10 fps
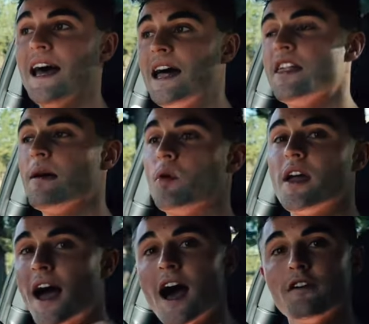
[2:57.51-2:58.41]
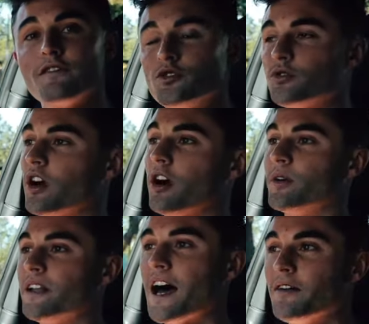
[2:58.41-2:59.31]
and then we have to go
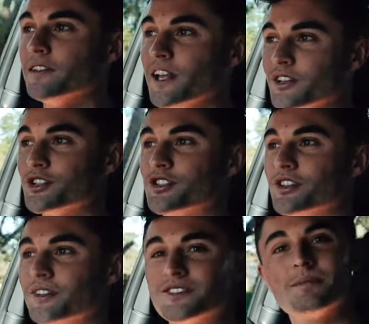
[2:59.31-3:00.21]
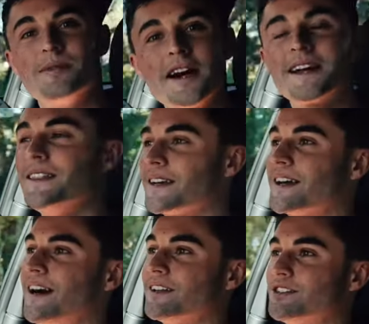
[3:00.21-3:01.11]
and have lunch to plug in the
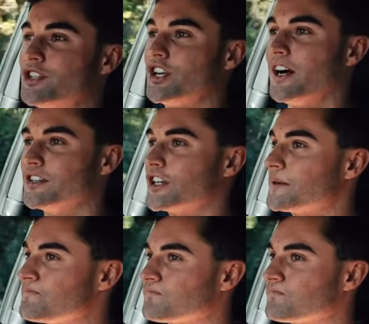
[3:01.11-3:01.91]
car to charge it.